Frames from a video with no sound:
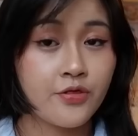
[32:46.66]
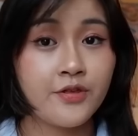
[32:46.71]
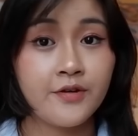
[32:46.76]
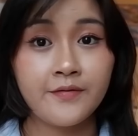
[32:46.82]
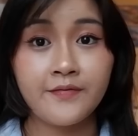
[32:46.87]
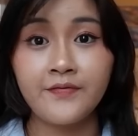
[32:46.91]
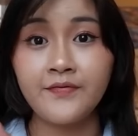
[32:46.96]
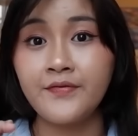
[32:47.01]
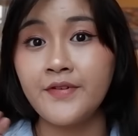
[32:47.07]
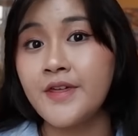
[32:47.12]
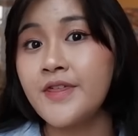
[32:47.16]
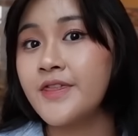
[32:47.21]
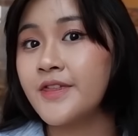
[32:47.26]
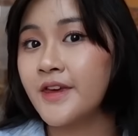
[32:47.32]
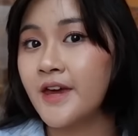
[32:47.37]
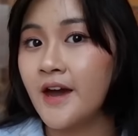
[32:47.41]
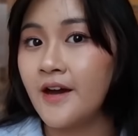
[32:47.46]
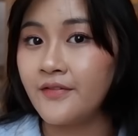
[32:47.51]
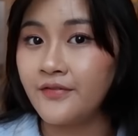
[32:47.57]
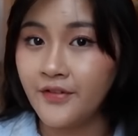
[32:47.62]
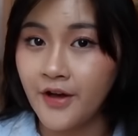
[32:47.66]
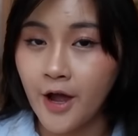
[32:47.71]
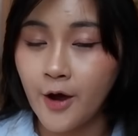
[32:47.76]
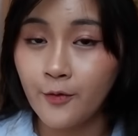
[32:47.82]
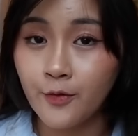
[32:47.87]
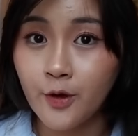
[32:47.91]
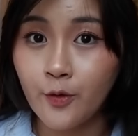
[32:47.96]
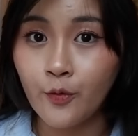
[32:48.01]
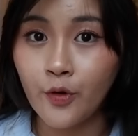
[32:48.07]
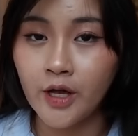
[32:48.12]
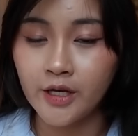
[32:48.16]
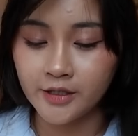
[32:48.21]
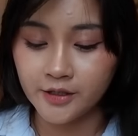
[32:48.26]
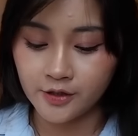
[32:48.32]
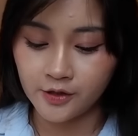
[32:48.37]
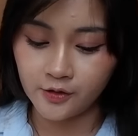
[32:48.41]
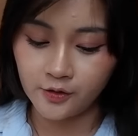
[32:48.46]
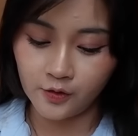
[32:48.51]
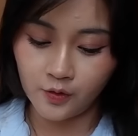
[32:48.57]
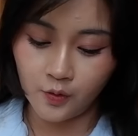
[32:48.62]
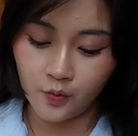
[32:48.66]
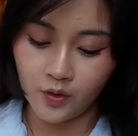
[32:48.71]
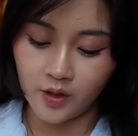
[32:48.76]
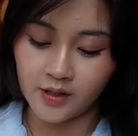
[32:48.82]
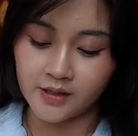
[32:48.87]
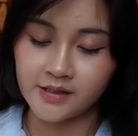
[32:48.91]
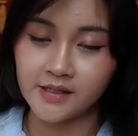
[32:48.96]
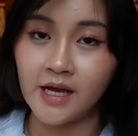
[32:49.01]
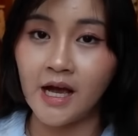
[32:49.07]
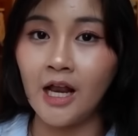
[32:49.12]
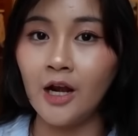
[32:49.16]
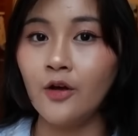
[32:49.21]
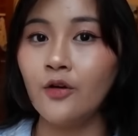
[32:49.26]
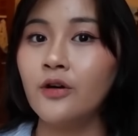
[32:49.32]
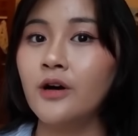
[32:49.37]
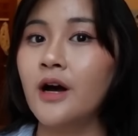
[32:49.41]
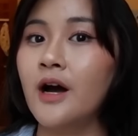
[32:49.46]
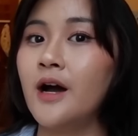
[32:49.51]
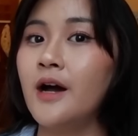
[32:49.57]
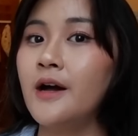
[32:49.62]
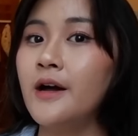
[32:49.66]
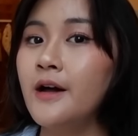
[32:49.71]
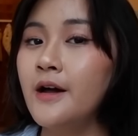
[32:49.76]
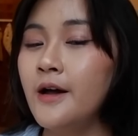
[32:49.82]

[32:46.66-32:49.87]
The fifth cafe we went to was Haloka,